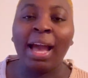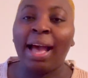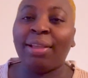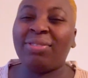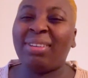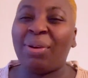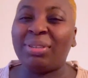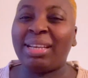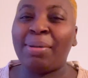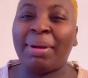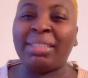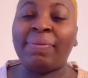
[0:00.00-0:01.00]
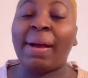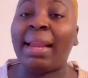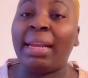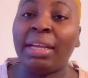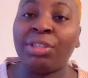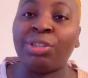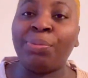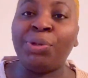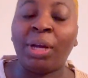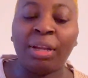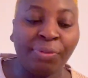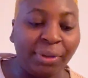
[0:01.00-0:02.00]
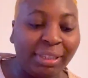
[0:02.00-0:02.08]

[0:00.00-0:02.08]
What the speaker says: I was telling myself I need some new outfits,